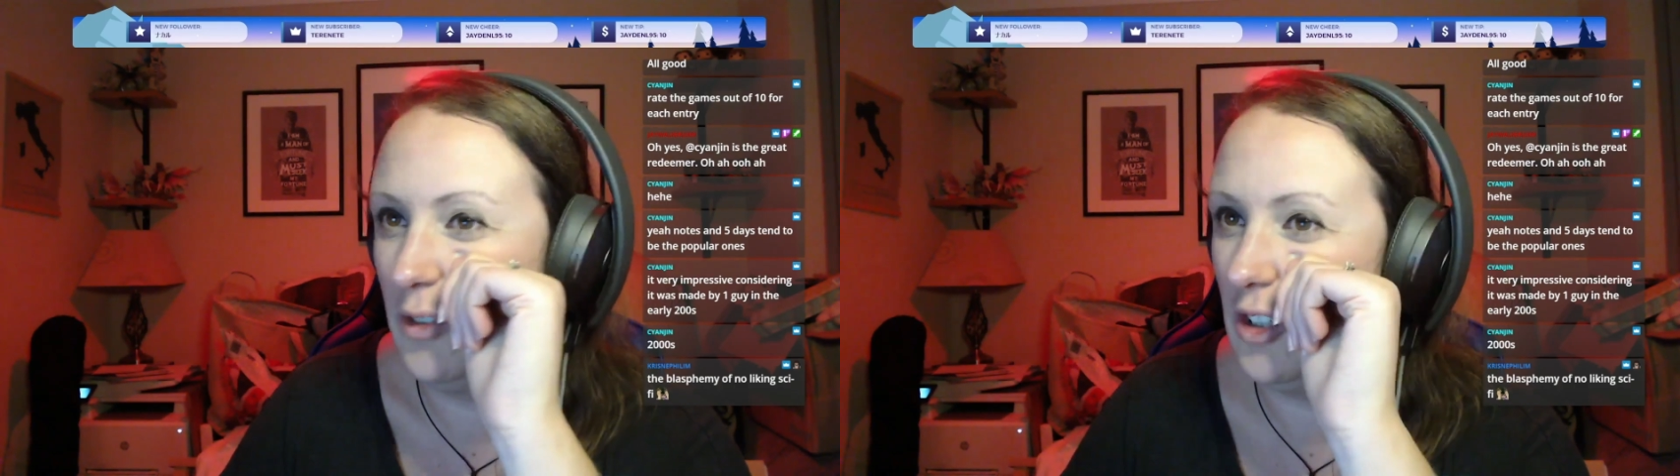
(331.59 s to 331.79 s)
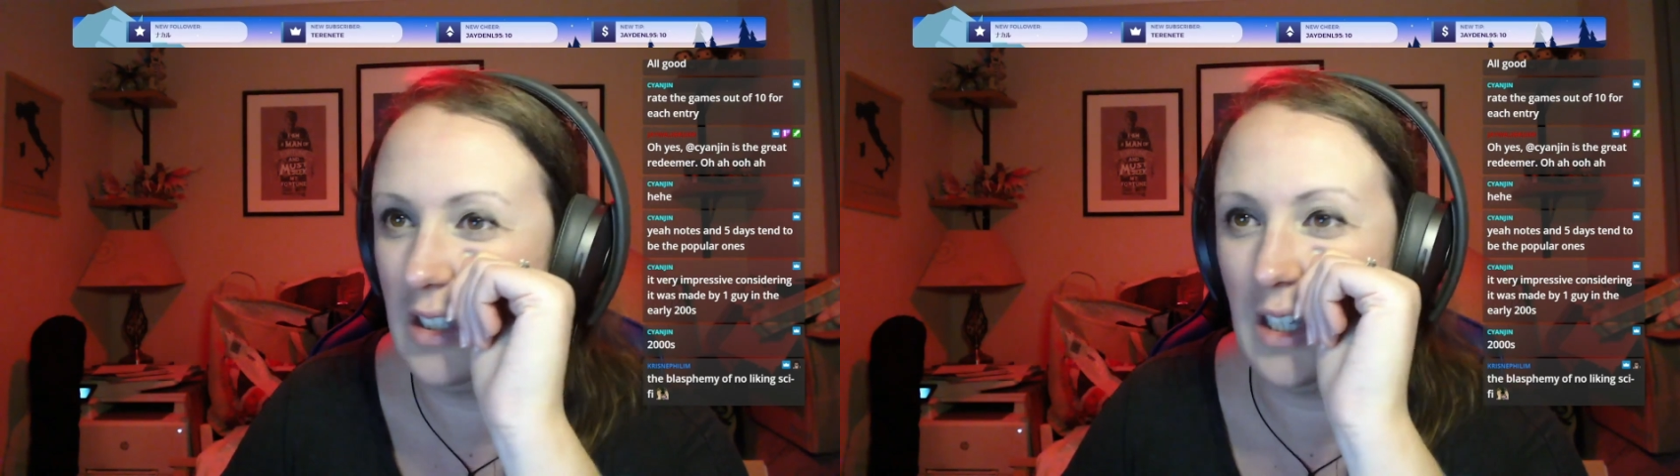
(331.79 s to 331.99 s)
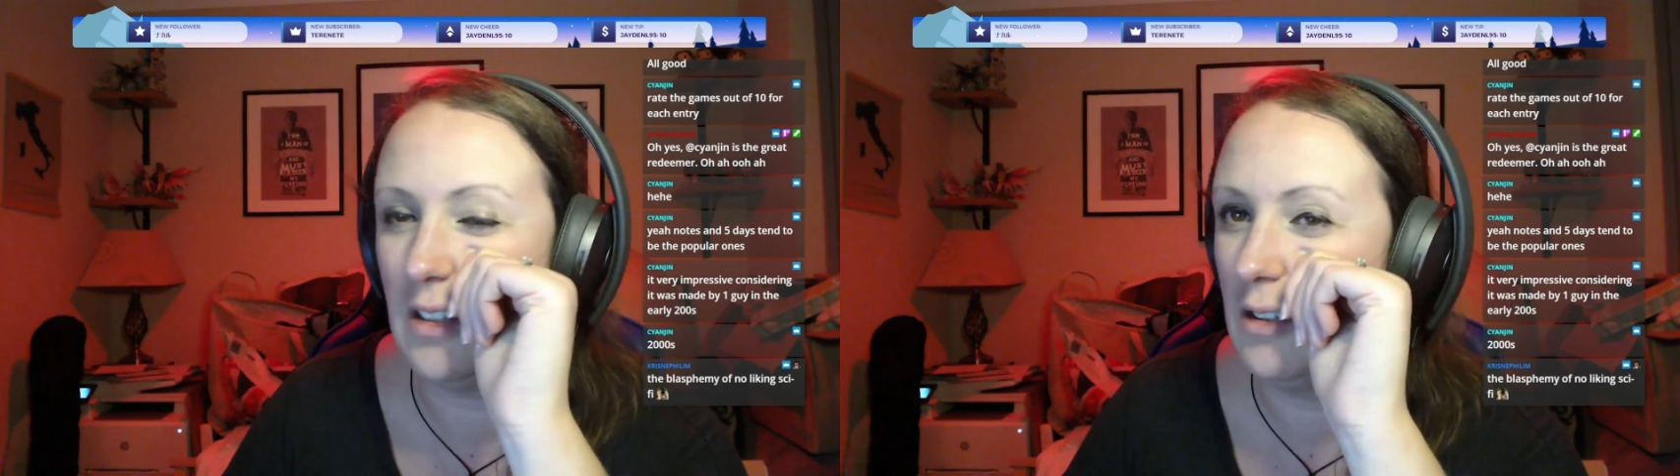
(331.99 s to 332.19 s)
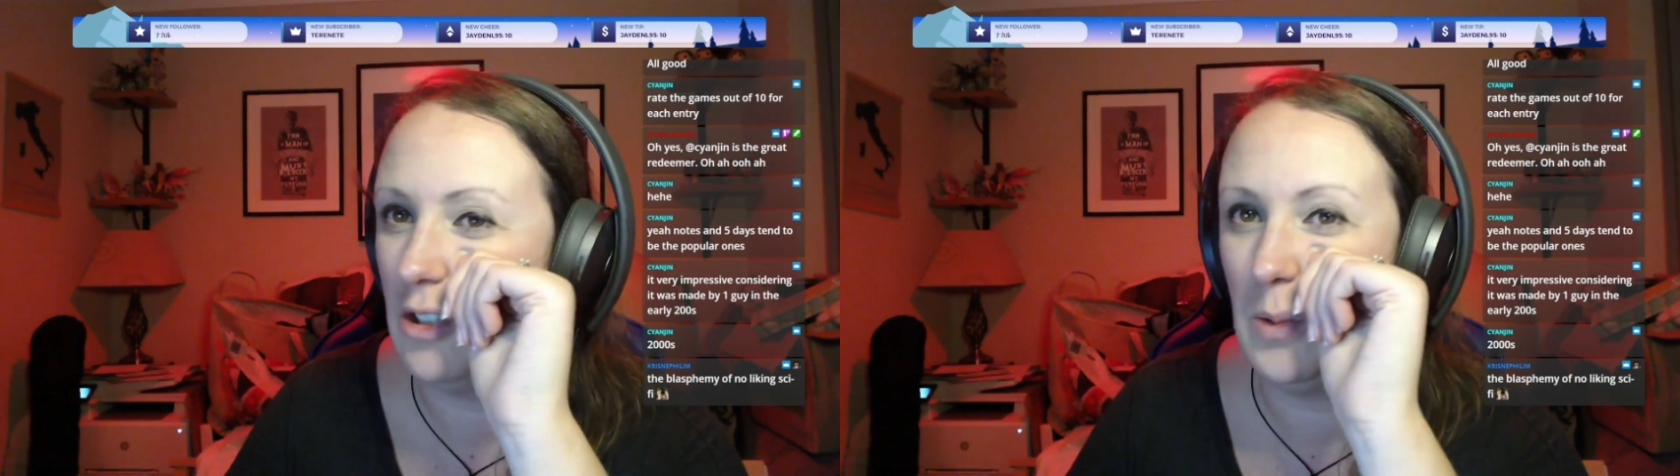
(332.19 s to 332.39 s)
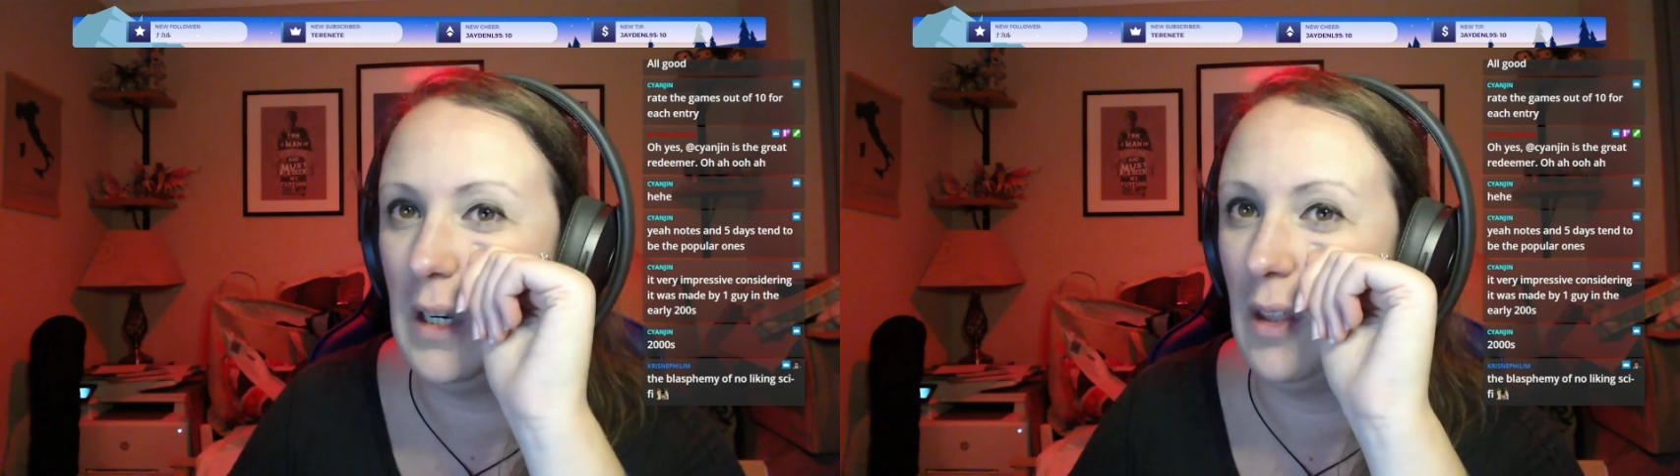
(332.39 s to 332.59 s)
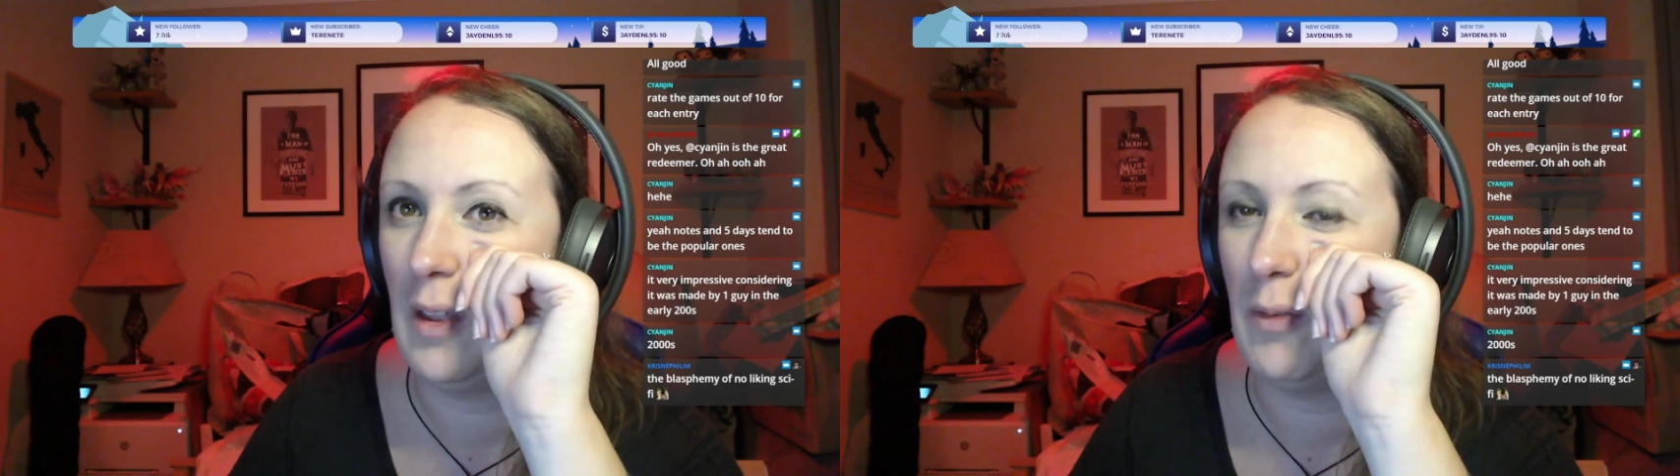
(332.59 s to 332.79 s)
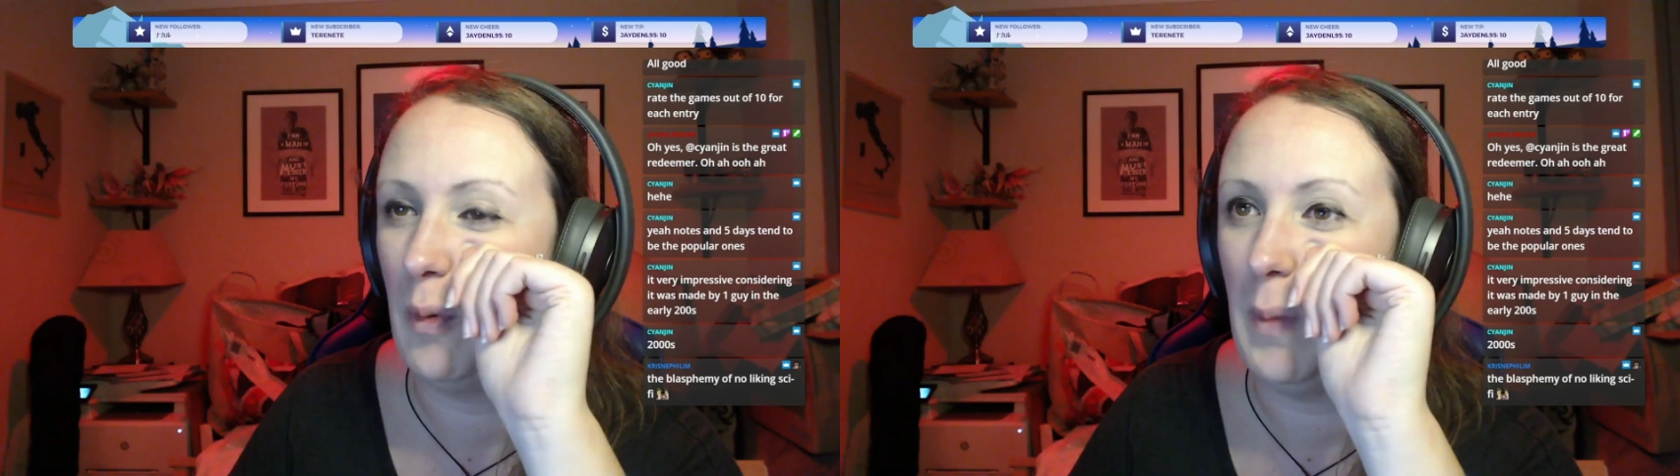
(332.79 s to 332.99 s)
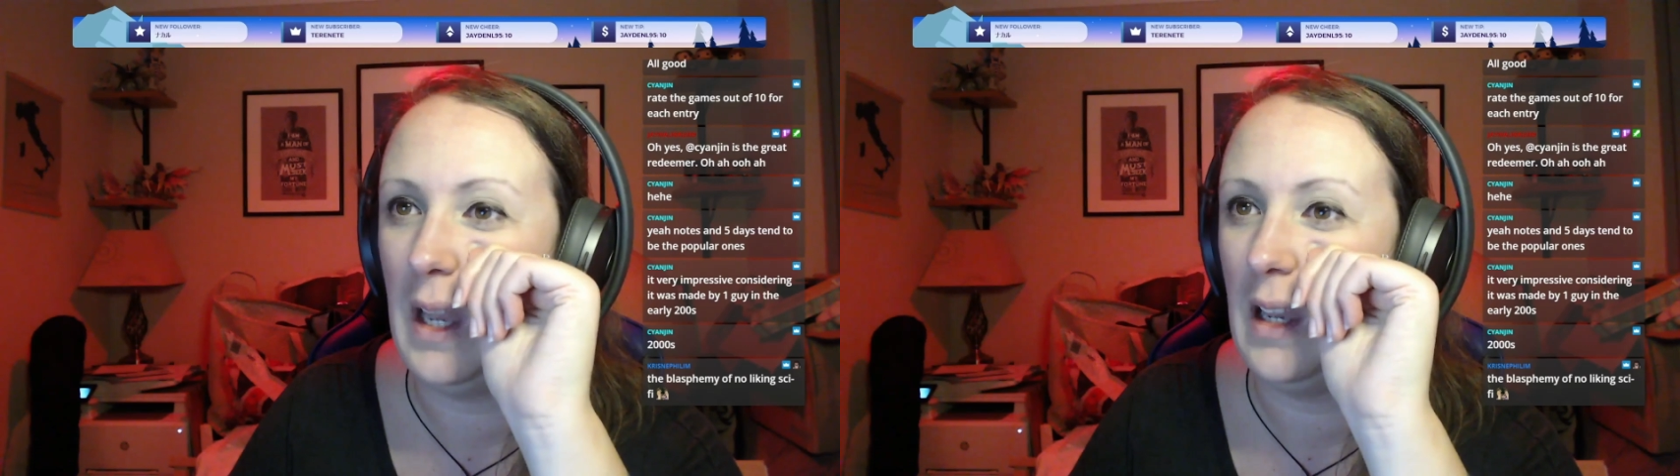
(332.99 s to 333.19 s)
just doesn't do anything for
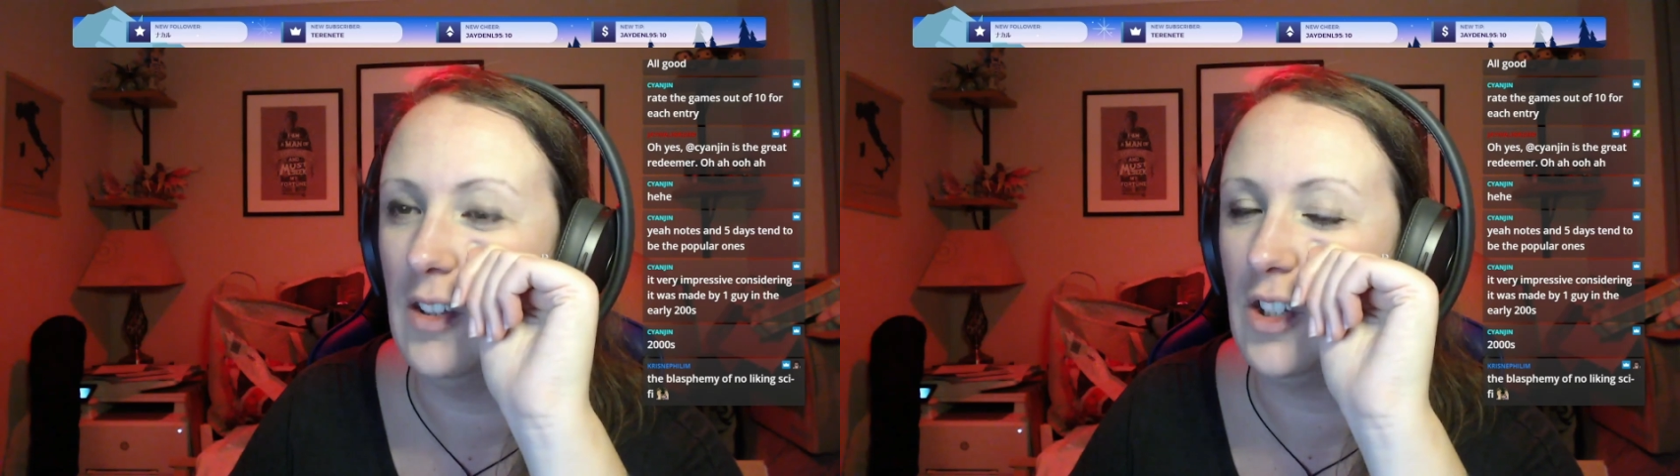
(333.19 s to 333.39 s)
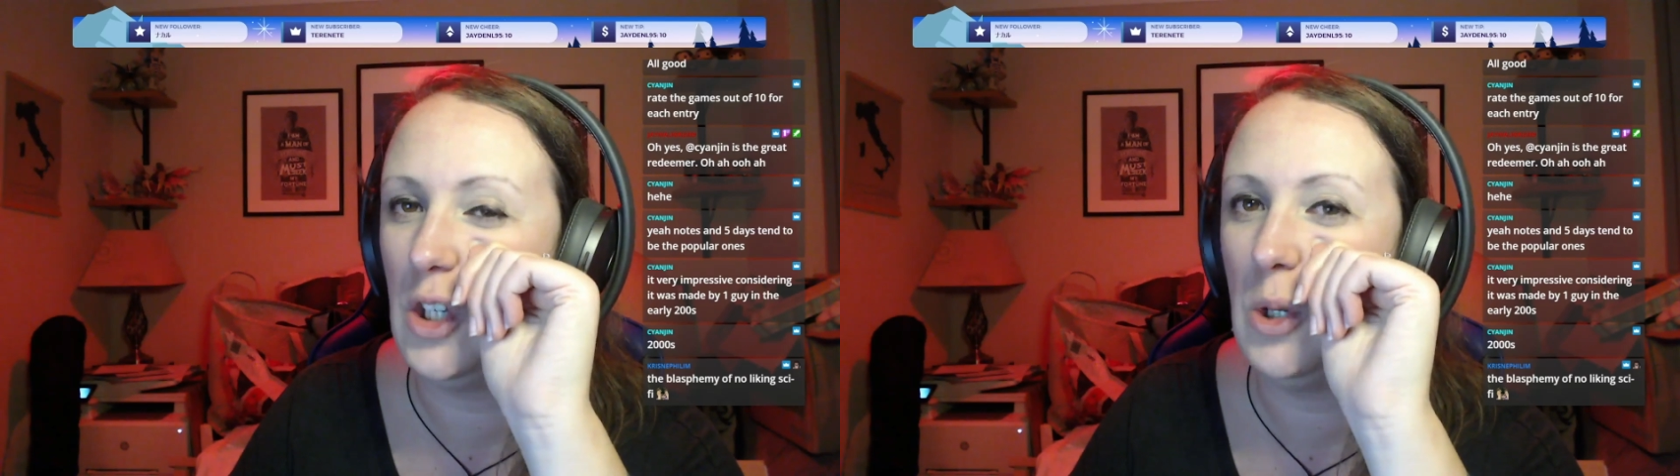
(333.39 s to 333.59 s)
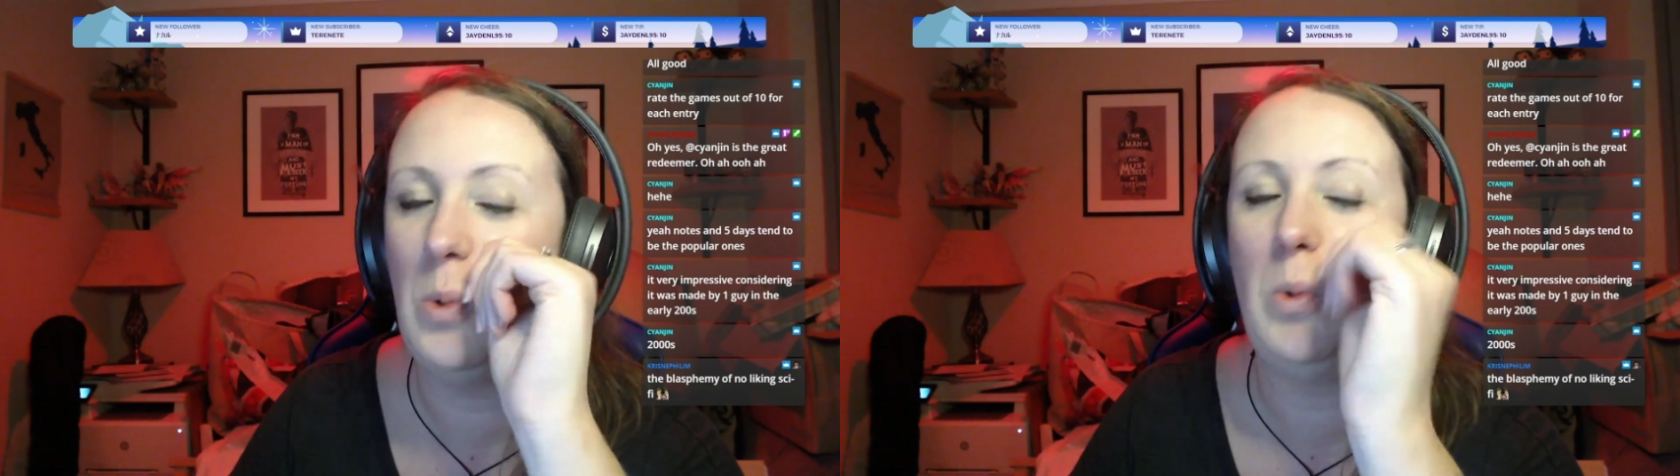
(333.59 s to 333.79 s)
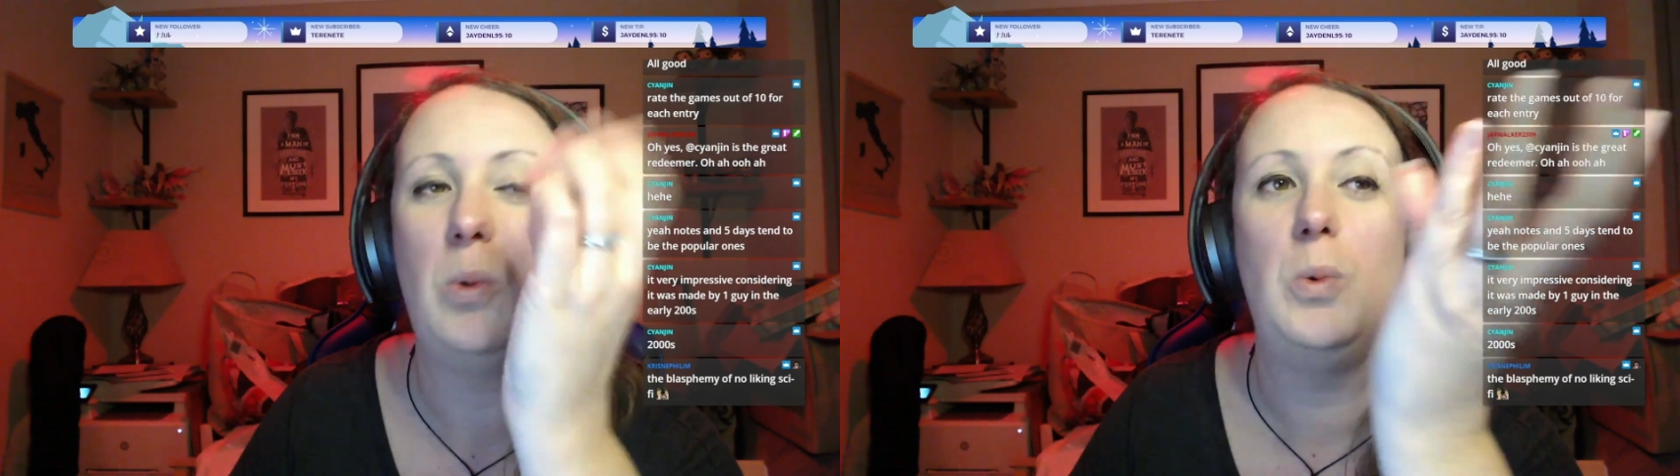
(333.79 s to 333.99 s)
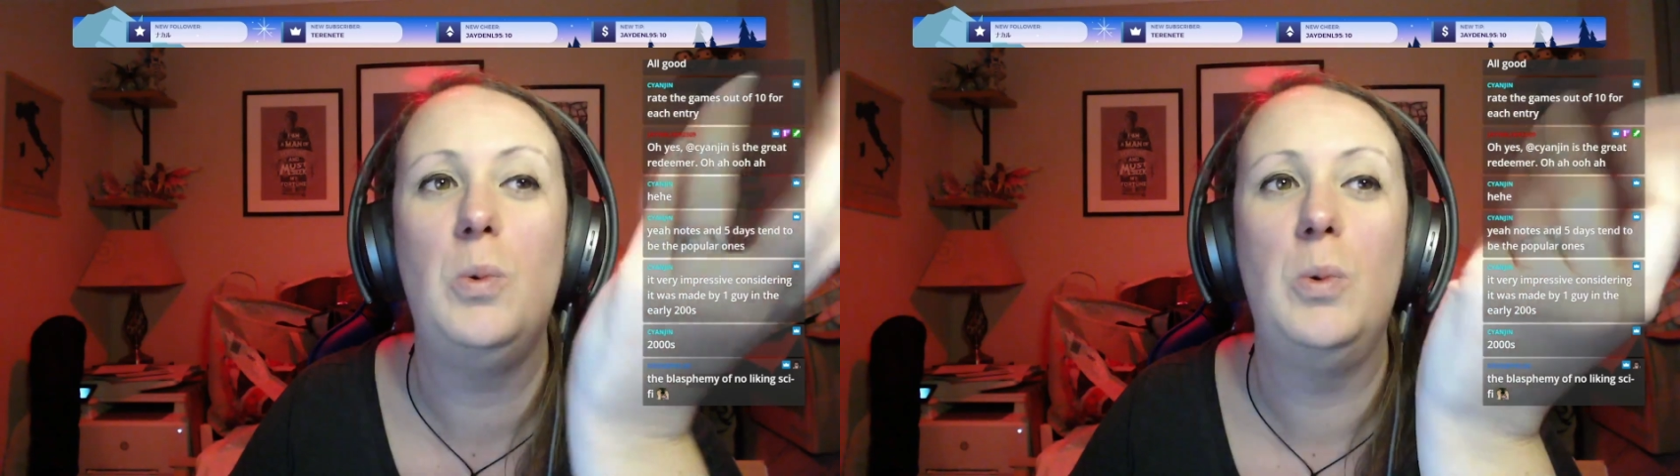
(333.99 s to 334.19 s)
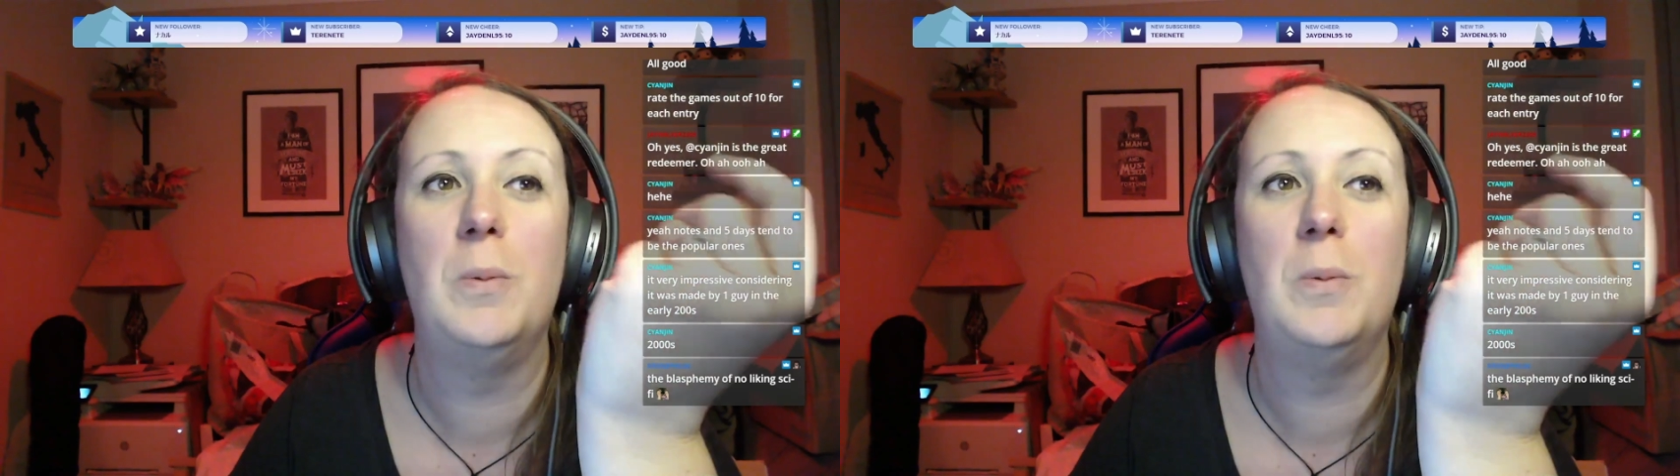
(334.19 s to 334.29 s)
me. It's too